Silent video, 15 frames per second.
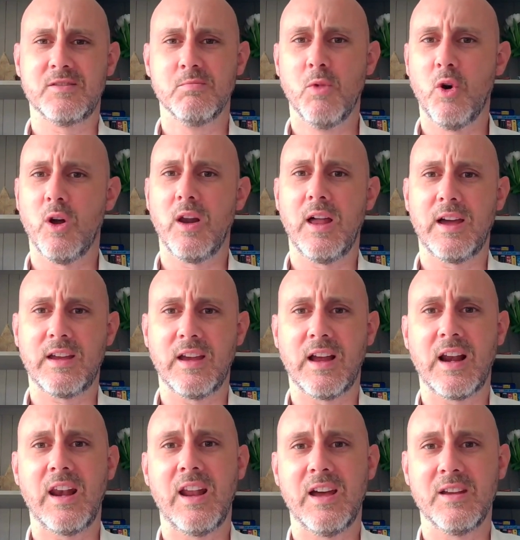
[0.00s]
more like a
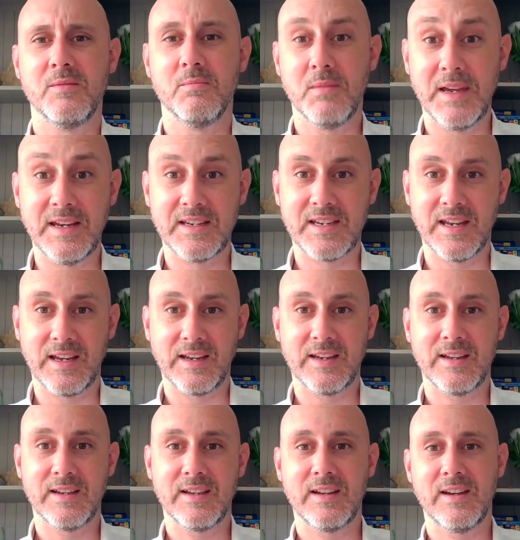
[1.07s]
client meeting
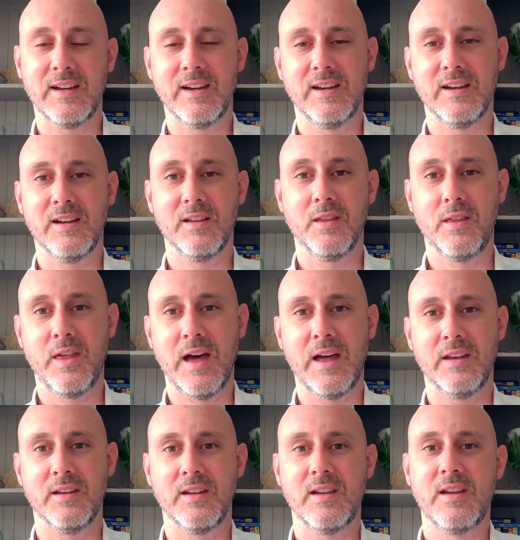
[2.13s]

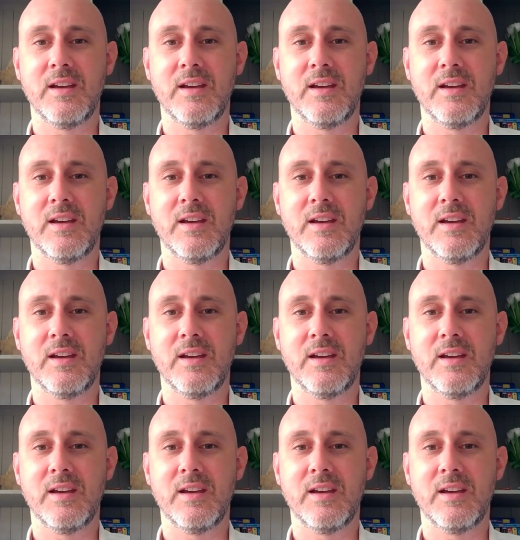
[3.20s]
than